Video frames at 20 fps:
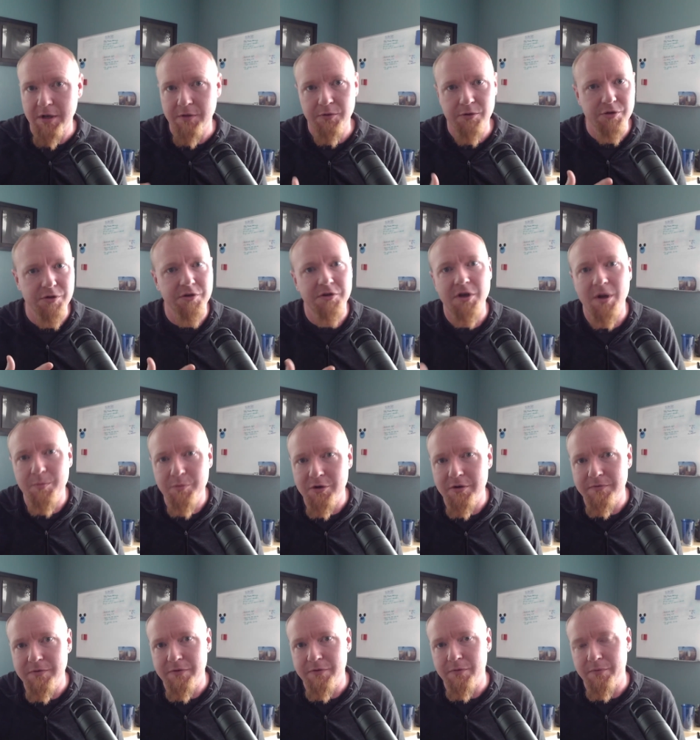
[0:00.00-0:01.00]
There's a number
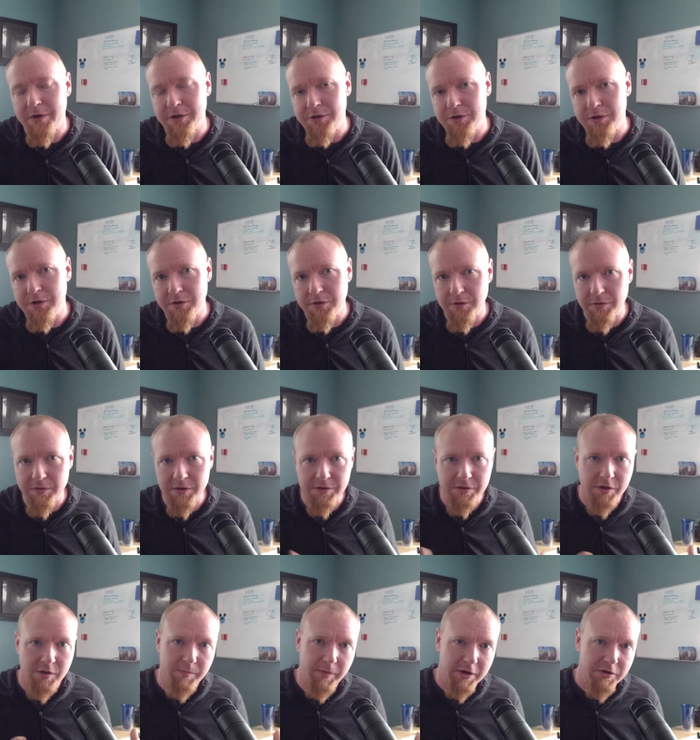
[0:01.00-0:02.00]
of different ways you can do this,
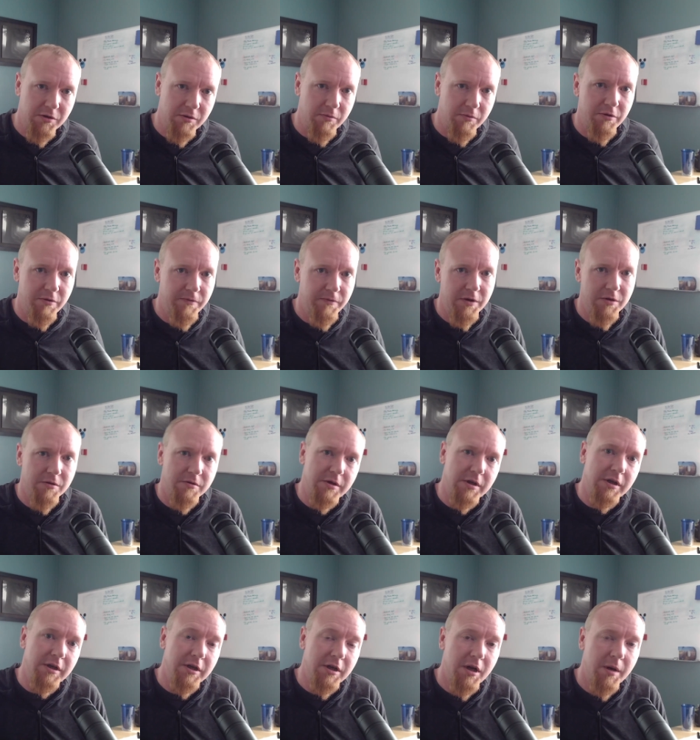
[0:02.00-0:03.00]
especially with the features
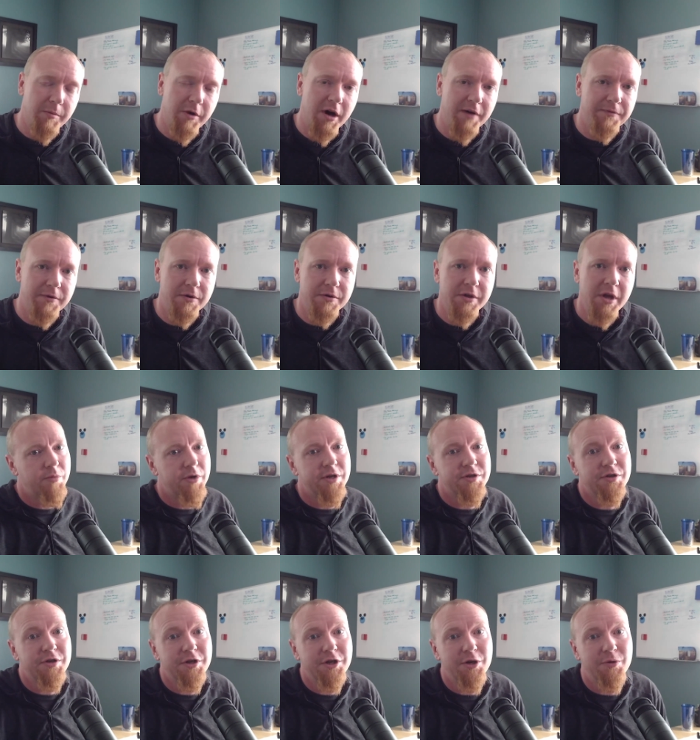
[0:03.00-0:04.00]
that GitHub offers, but
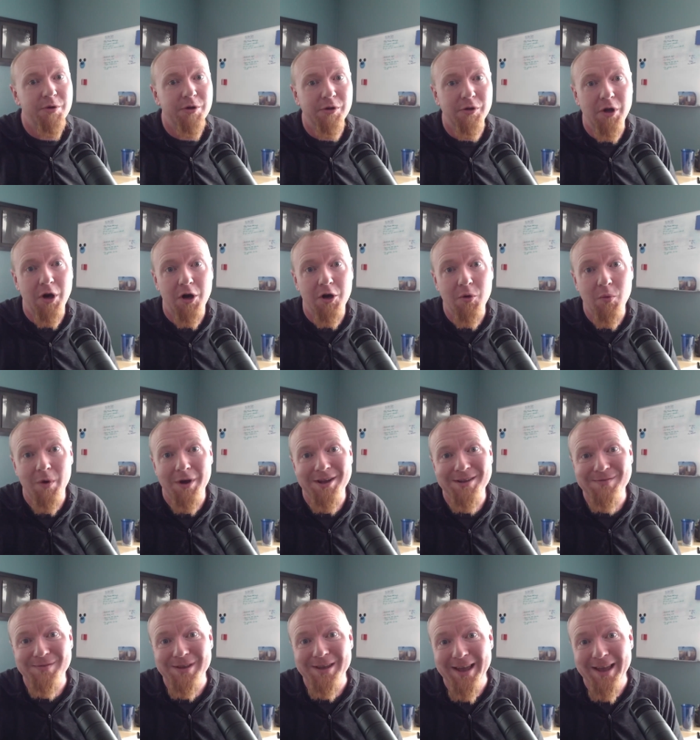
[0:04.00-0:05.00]
it's going to go a long way
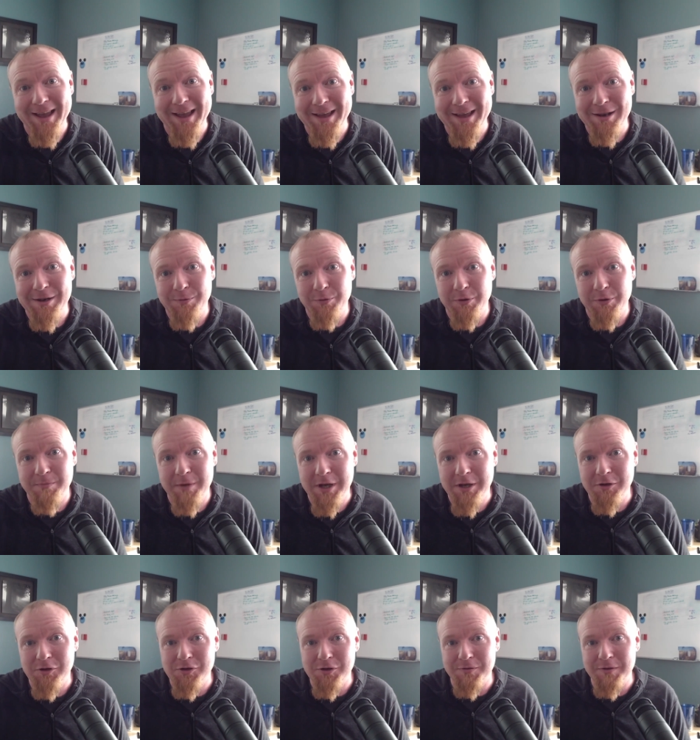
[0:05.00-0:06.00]
in the end with
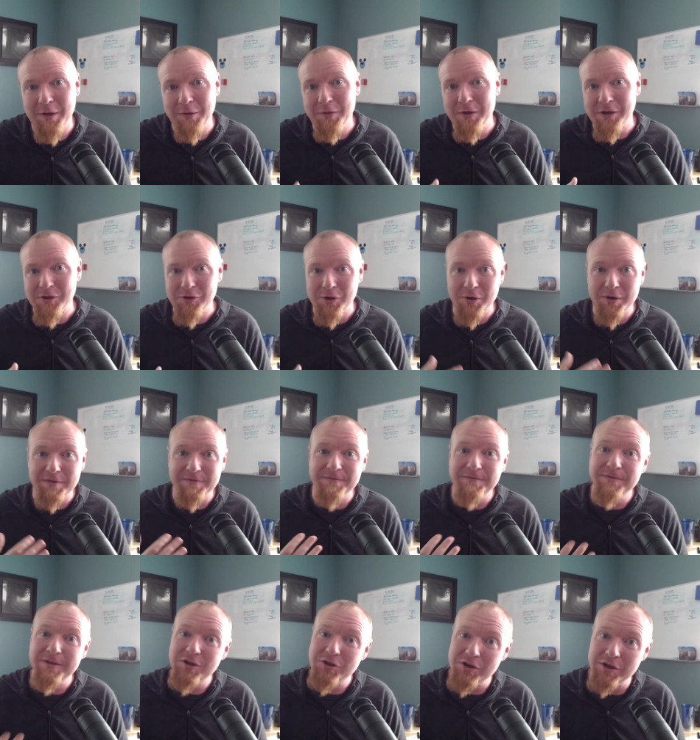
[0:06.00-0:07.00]
making sure that things are
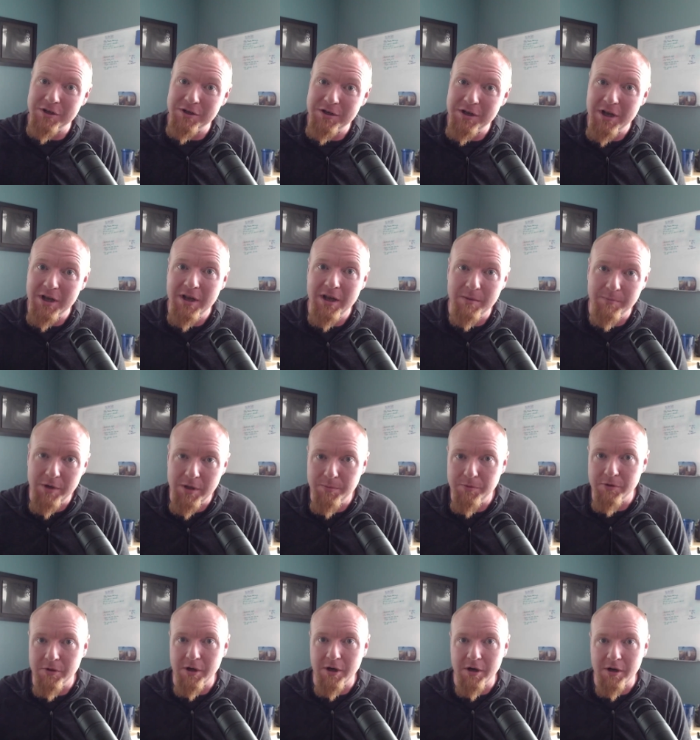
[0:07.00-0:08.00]
efficient and
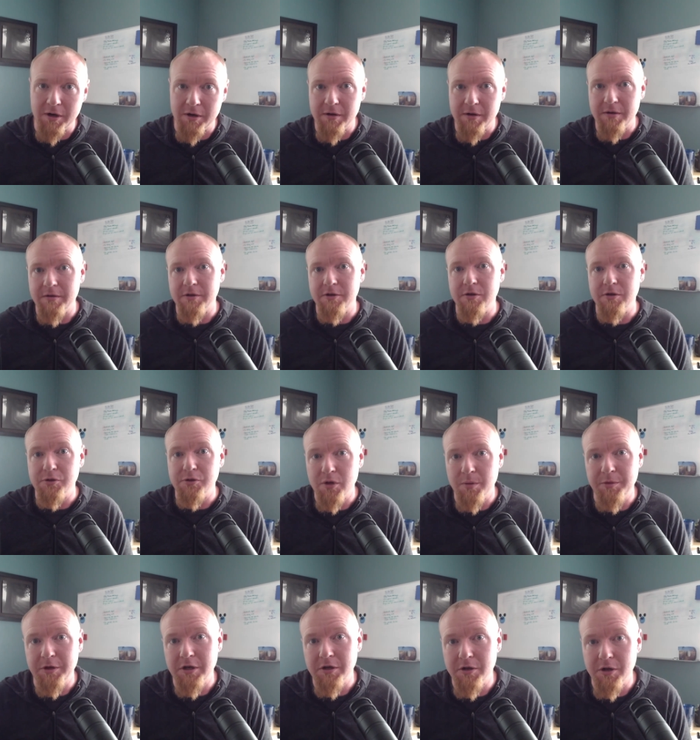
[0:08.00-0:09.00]
people are
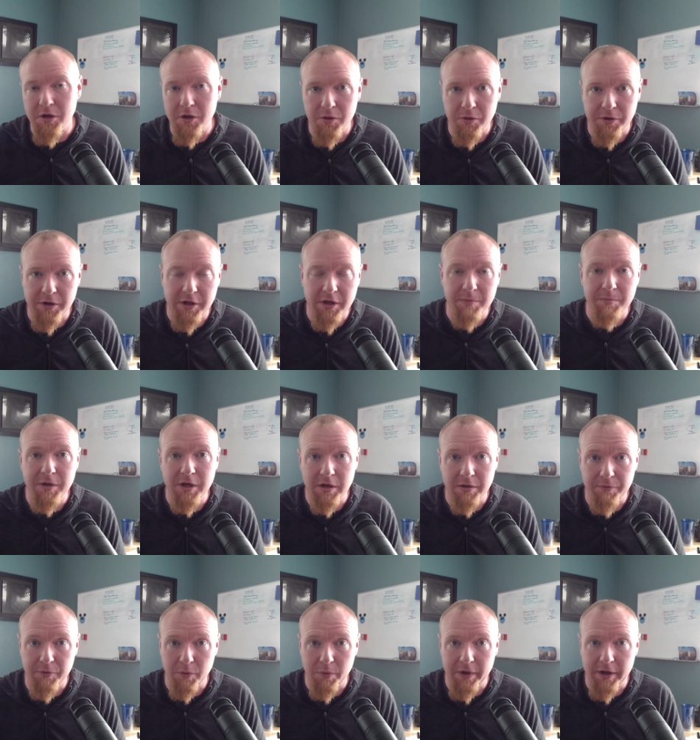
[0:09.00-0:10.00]
contributing code in a
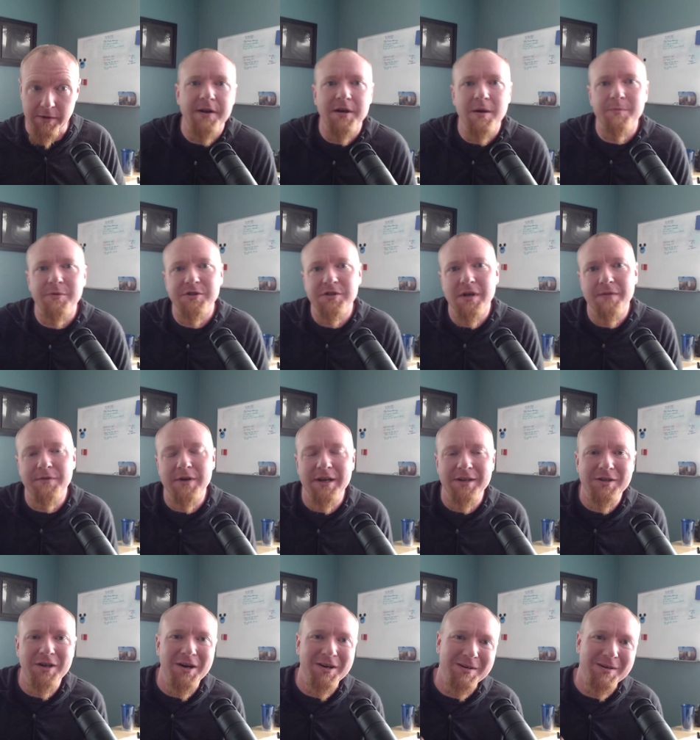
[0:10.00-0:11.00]
meaningful way. Number 7 I
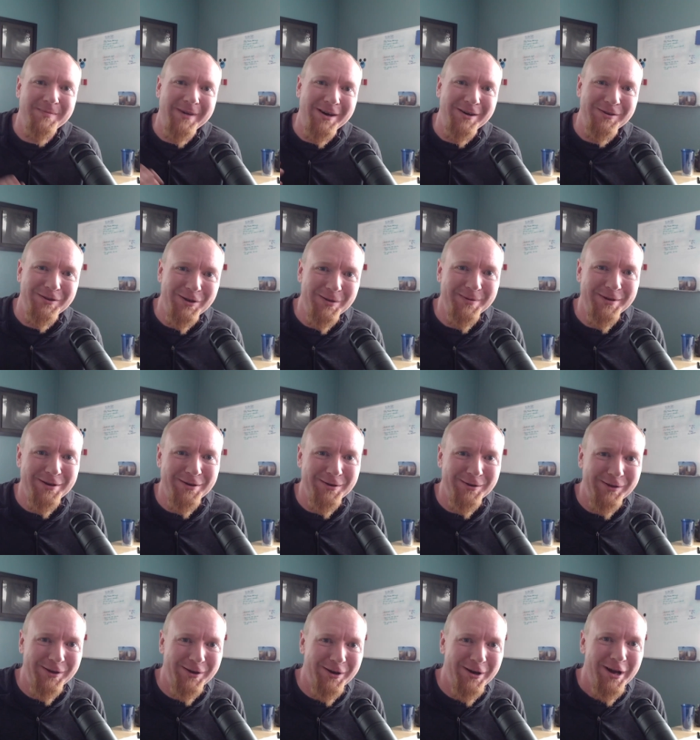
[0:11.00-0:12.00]
talked about a little bit
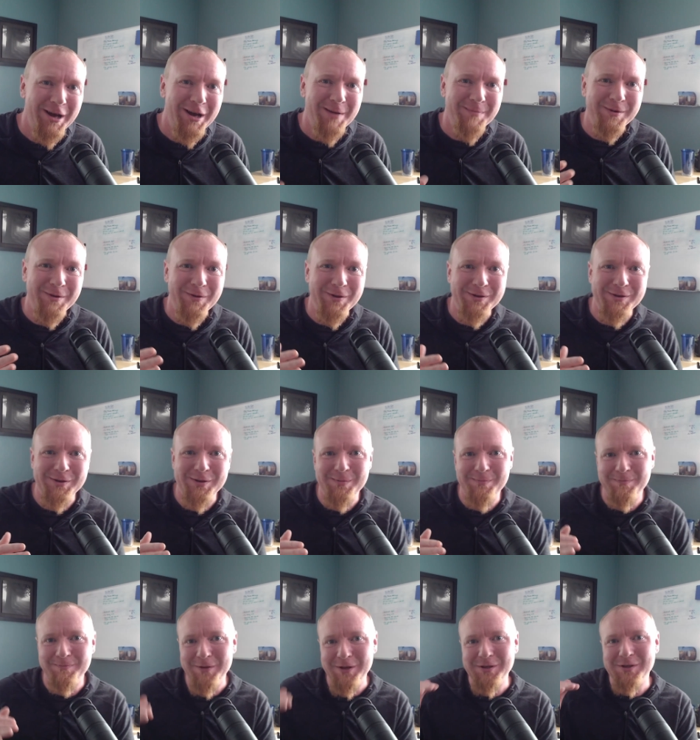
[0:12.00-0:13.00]
earlier, but this is a,
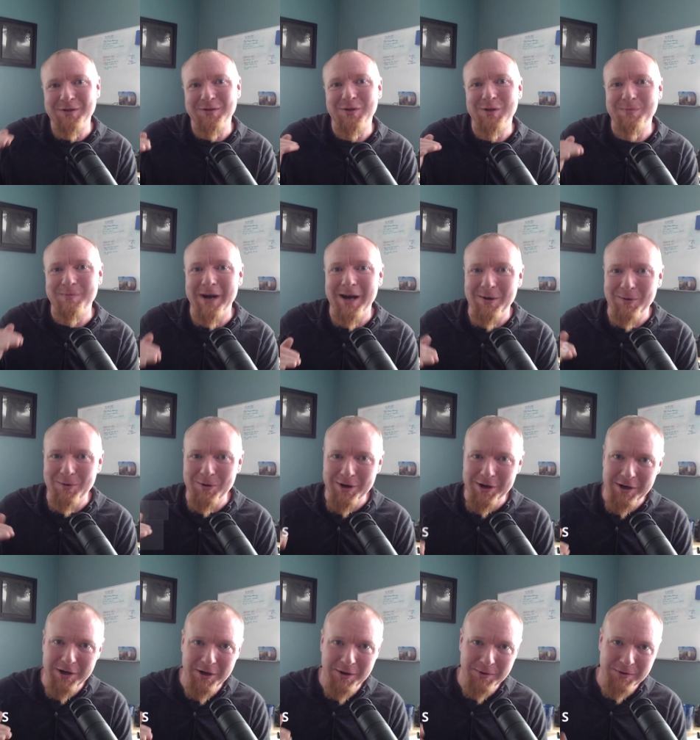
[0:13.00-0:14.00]
this is the spot where
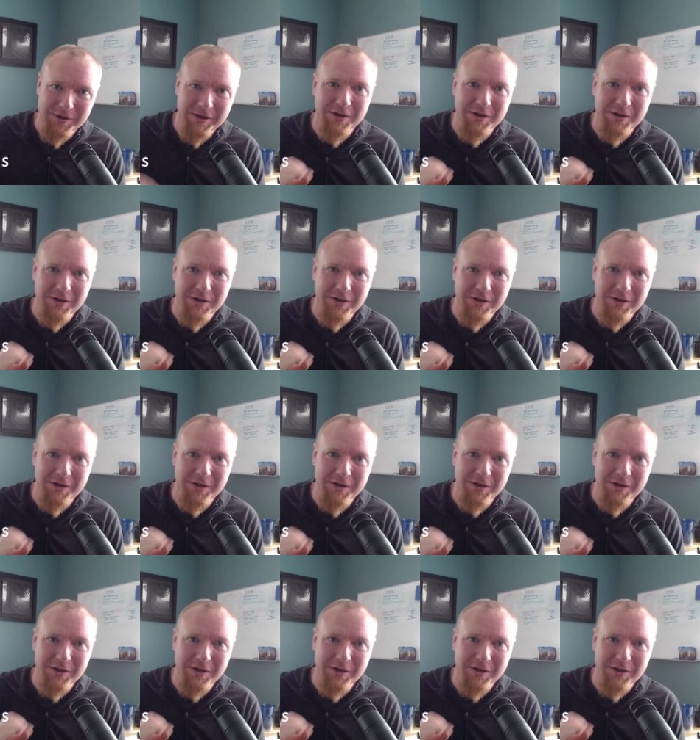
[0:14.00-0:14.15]
it goes.